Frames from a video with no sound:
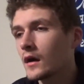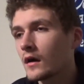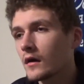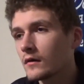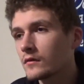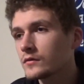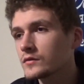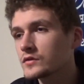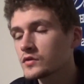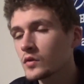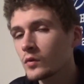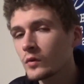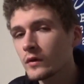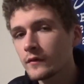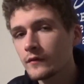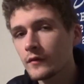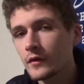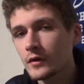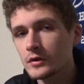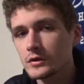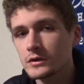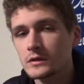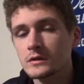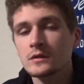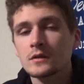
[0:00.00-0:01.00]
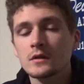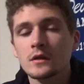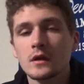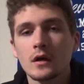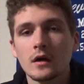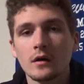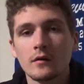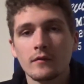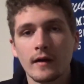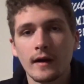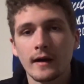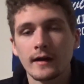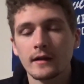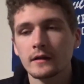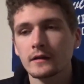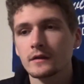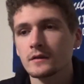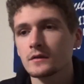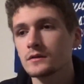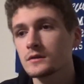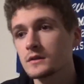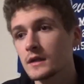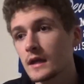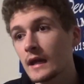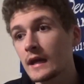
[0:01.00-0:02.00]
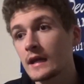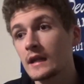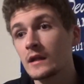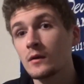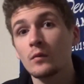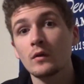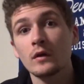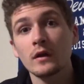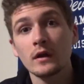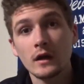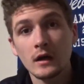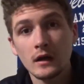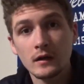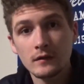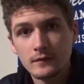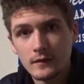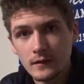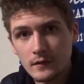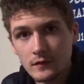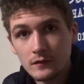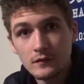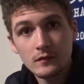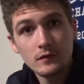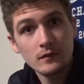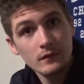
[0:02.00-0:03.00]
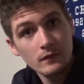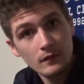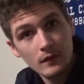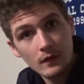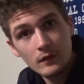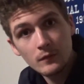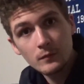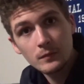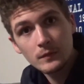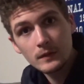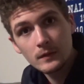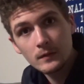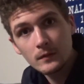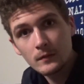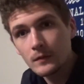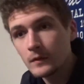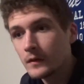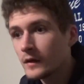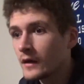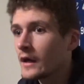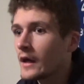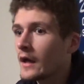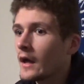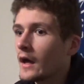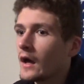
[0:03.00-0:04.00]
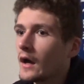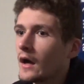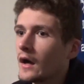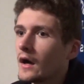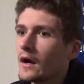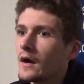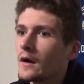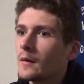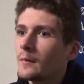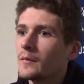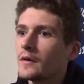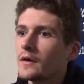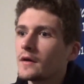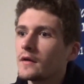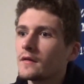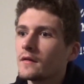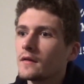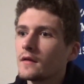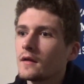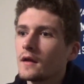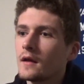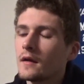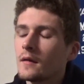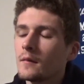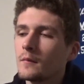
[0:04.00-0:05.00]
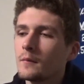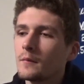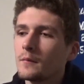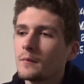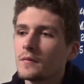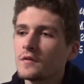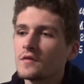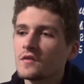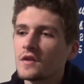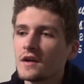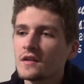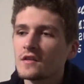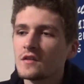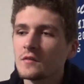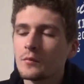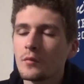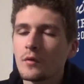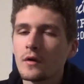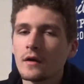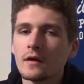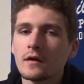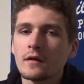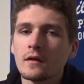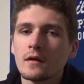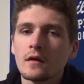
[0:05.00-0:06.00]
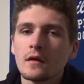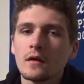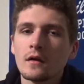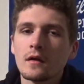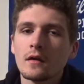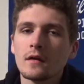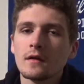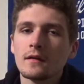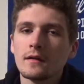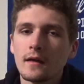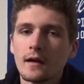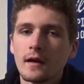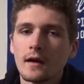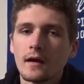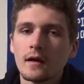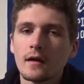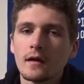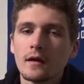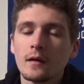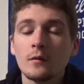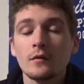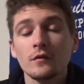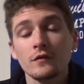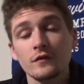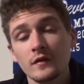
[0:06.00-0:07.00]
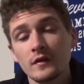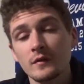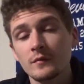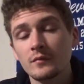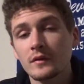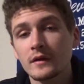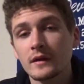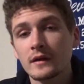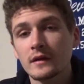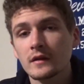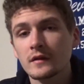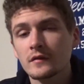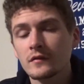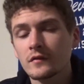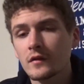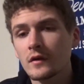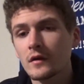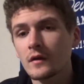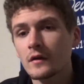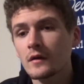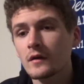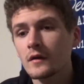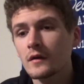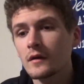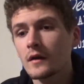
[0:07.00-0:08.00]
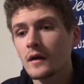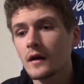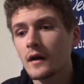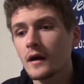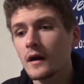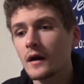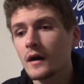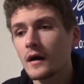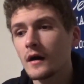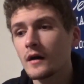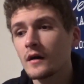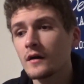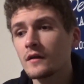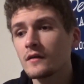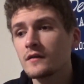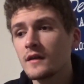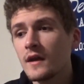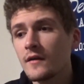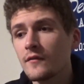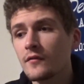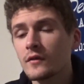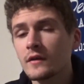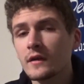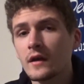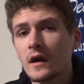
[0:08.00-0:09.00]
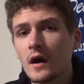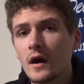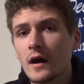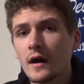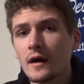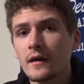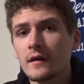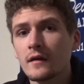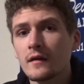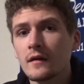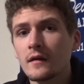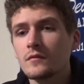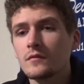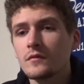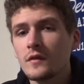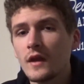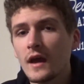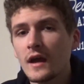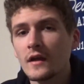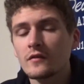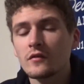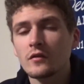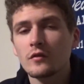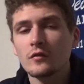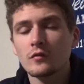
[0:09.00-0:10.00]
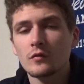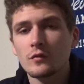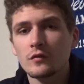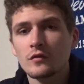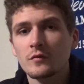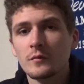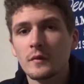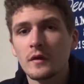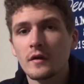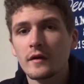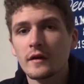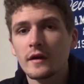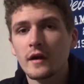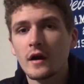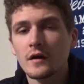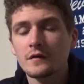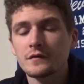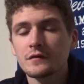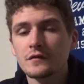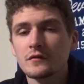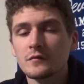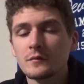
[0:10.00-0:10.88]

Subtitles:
story version of the Highlanders, and it won a contest. So that was pretty cool. But besides the point, yeah, it was fun playing Lensar. Definitely hot. Tattoos were smearing off of